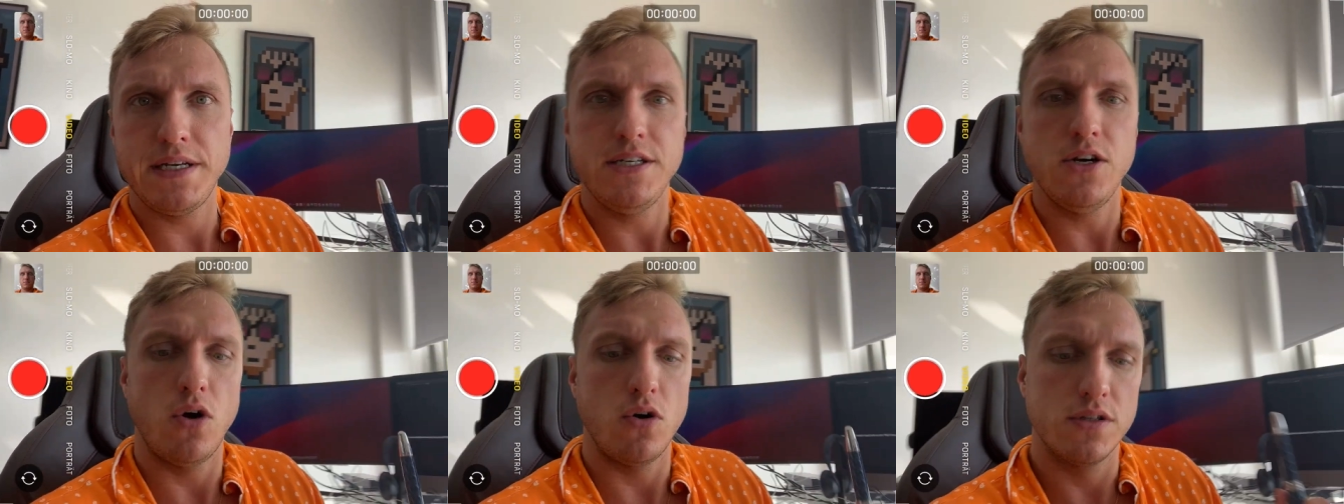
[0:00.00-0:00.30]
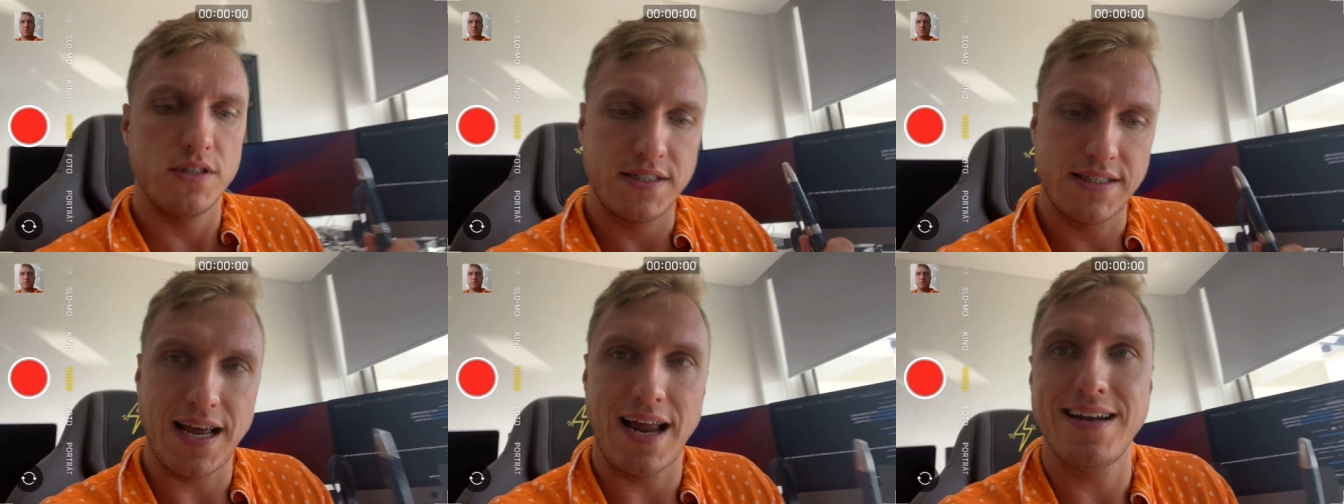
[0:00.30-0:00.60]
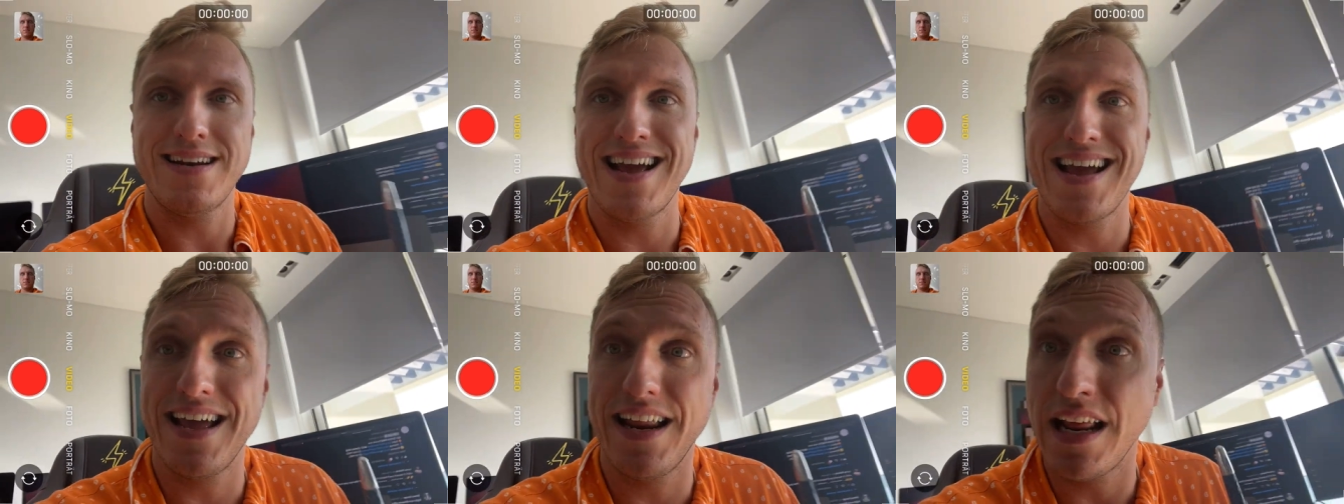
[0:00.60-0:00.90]
here on
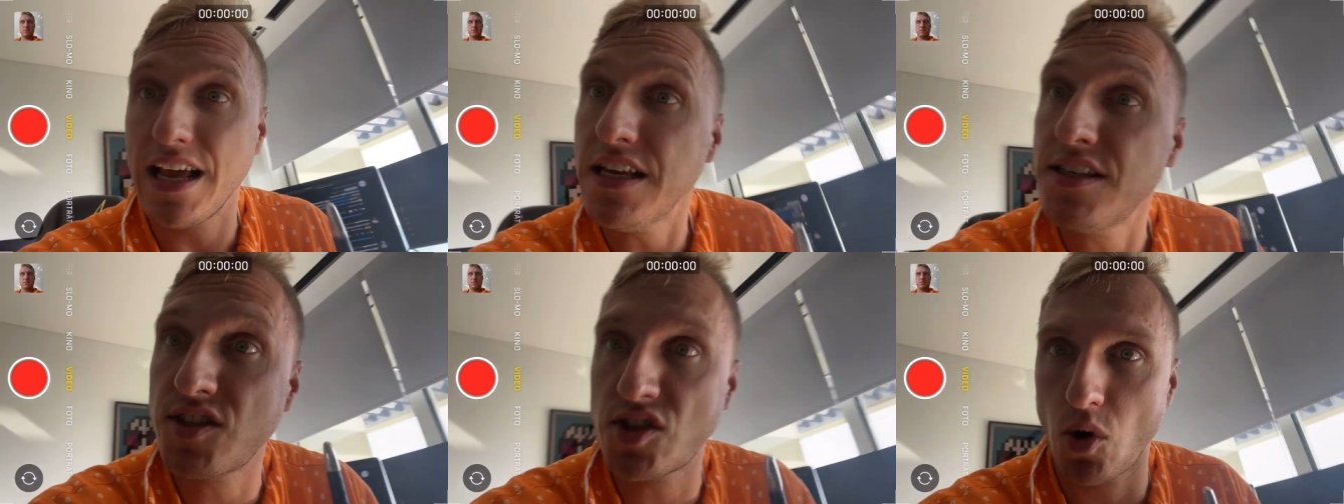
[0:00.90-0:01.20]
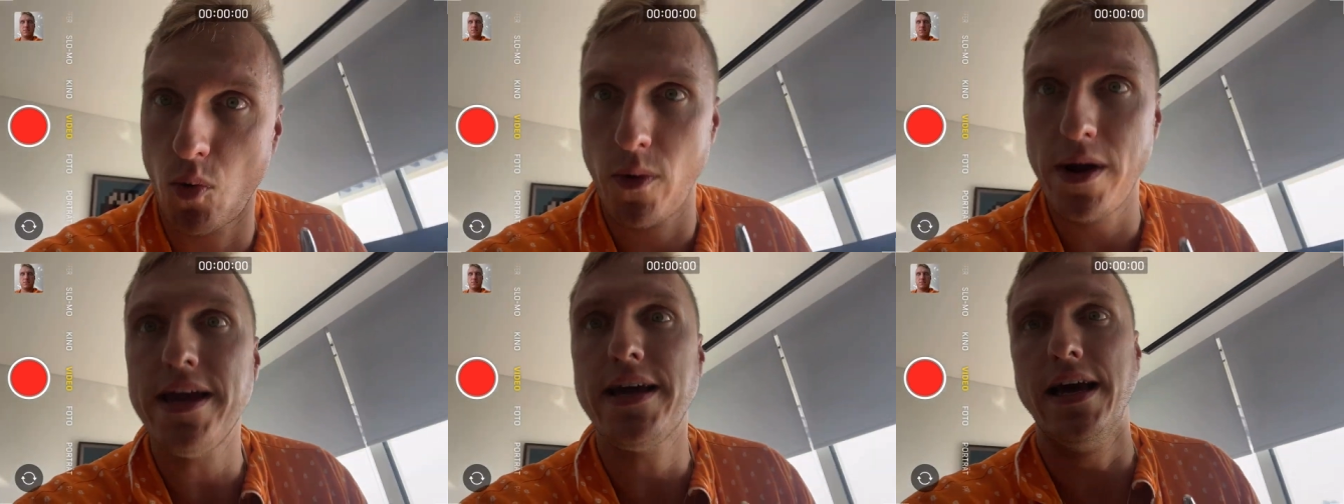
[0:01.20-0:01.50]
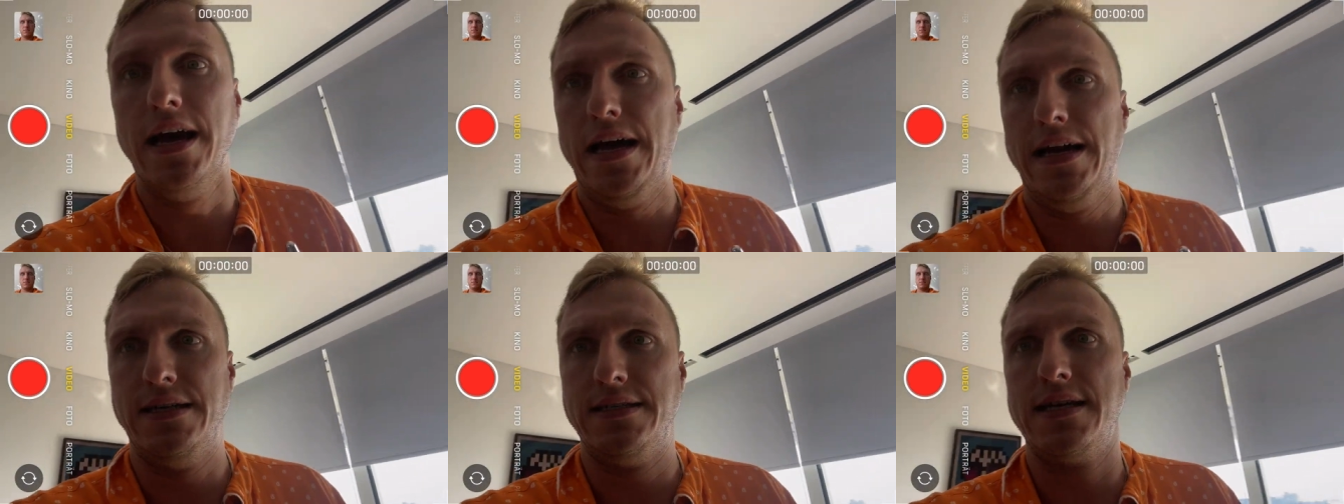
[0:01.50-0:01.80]
Sunday. It is the
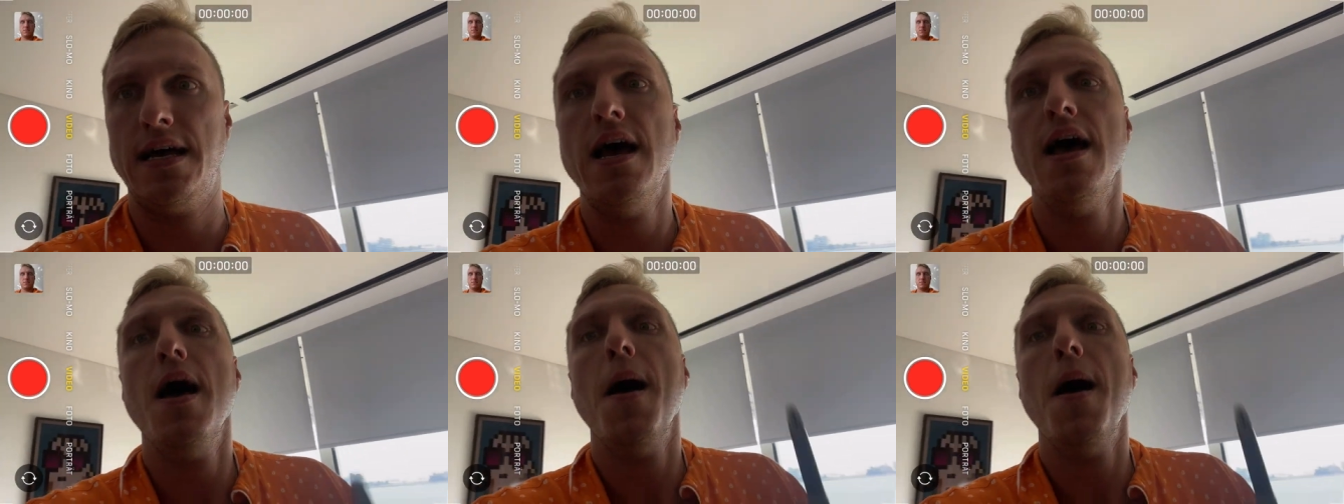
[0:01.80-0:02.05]
weekend.